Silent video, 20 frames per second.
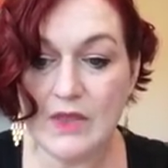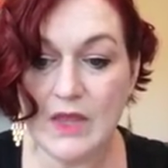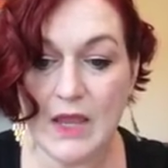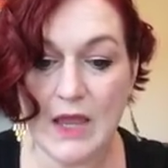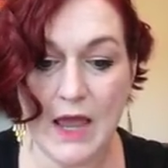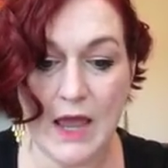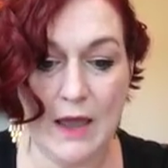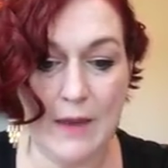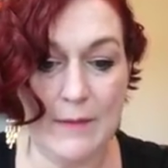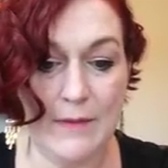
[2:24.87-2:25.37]

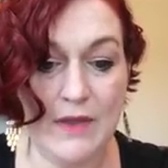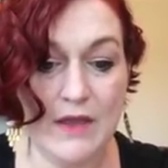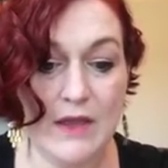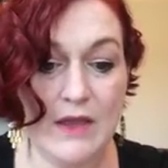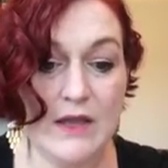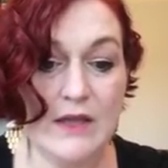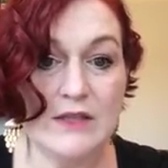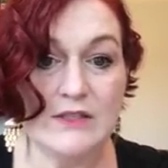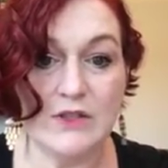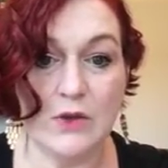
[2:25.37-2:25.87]
Um,
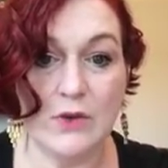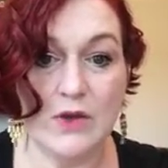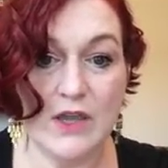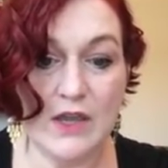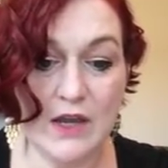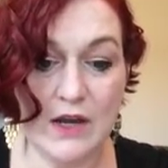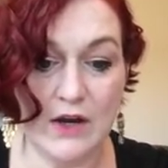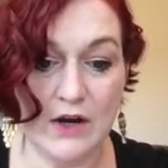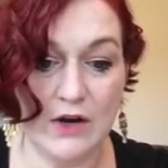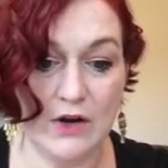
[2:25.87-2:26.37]
so
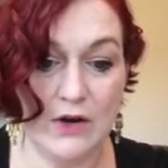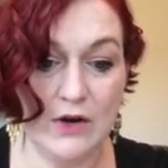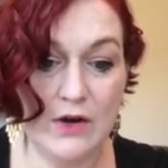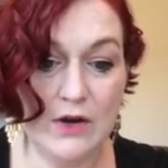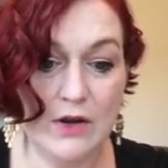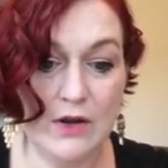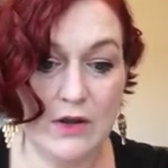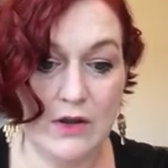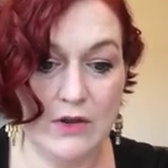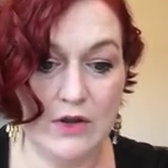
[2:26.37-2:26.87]
here,
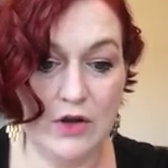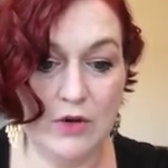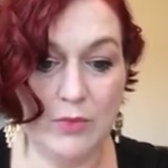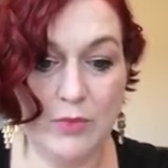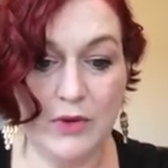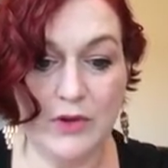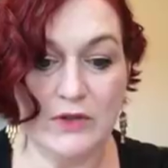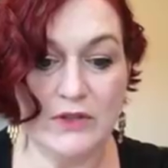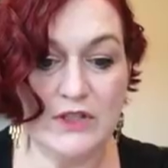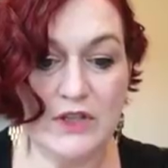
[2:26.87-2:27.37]
your
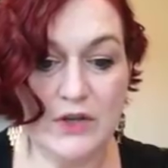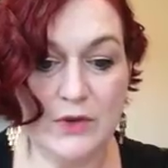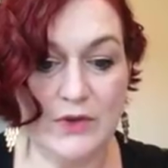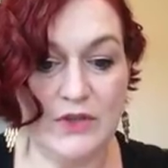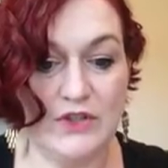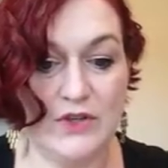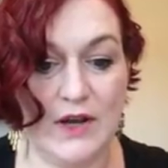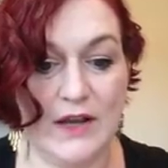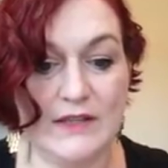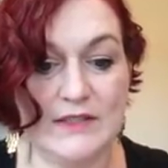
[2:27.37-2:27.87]
bill to
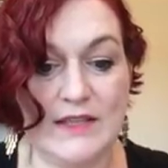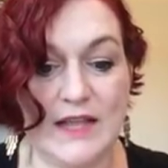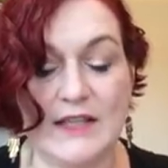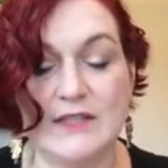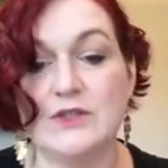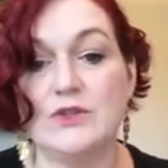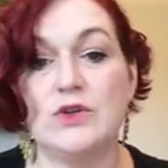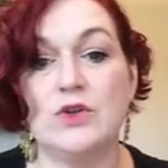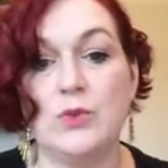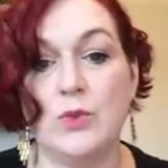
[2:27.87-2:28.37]
address,
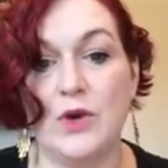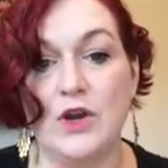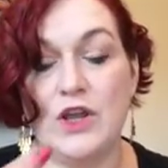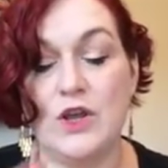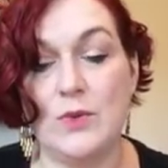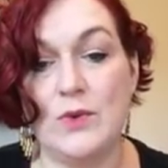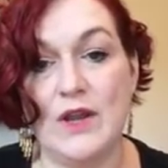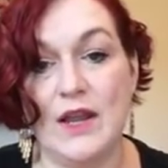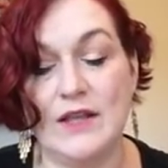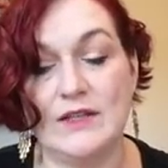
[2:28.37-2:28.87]
that's where
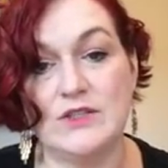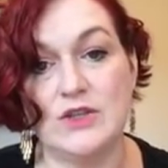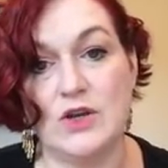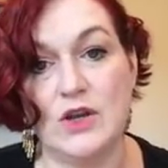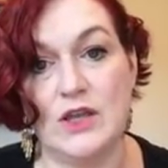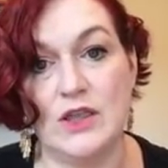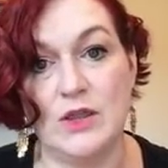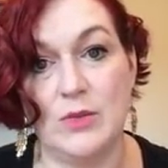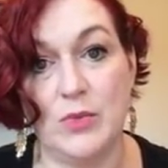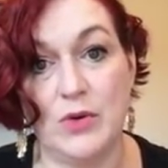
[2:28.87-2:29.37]
you would enter
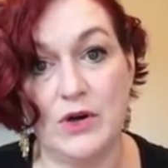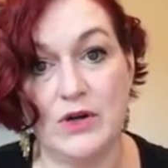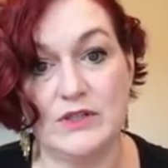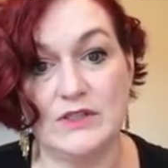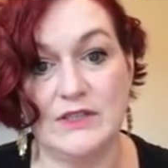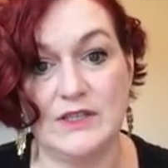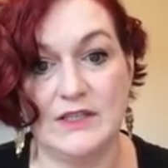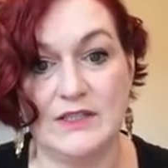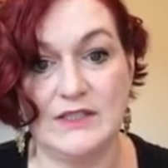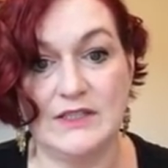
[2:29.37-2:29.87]
in the
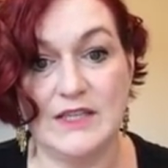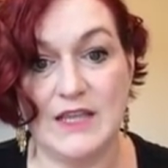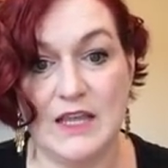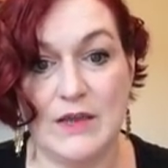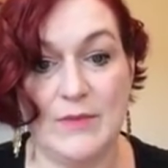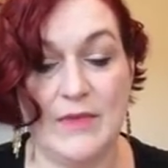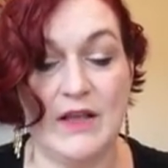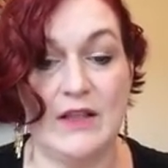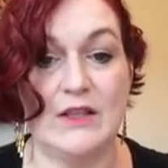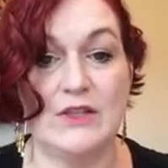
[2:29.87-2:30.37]
person's
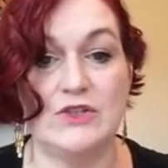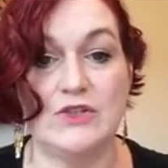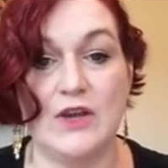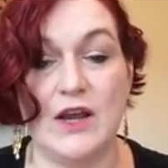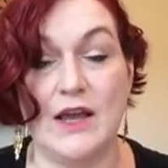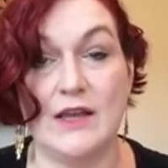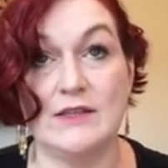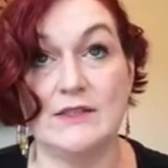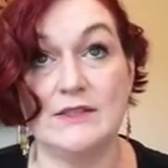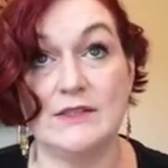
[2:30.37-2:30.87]
email
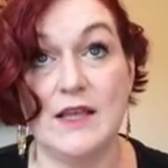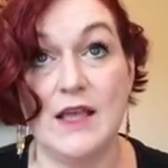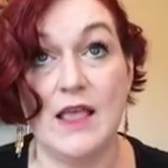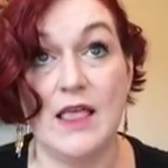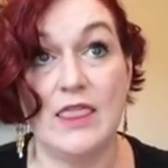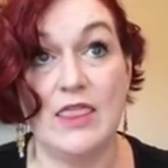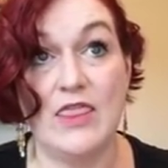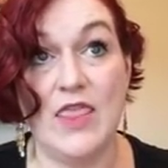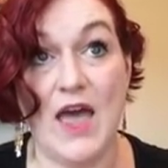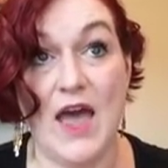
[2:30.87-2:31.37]
address
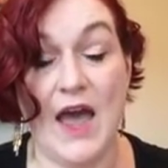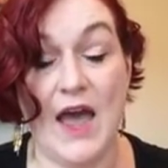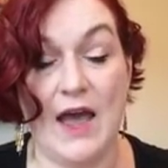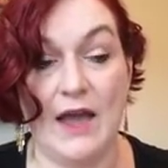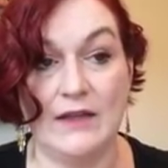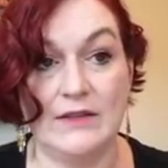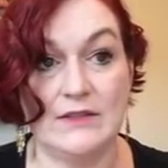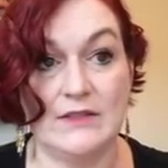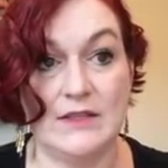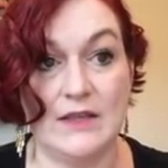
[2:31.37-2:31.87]

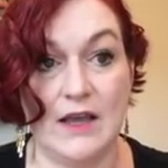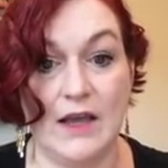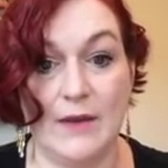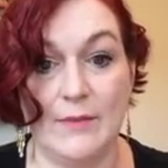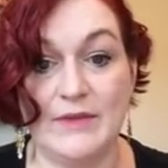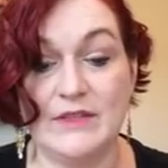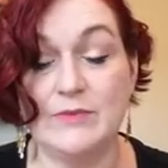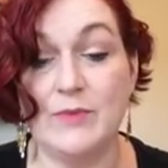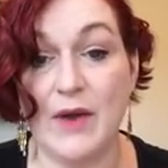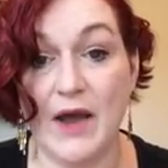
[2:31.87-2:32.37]
that
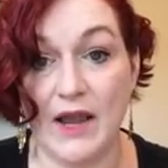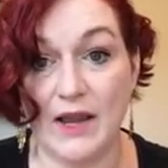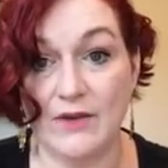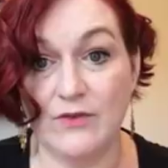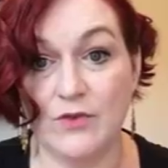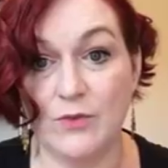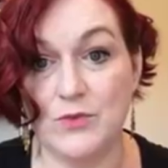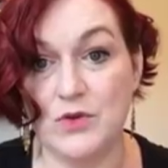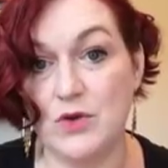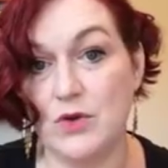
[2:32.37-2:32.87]
um, is buying
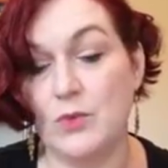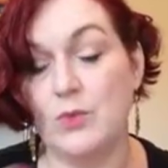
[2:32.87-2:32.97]
from you.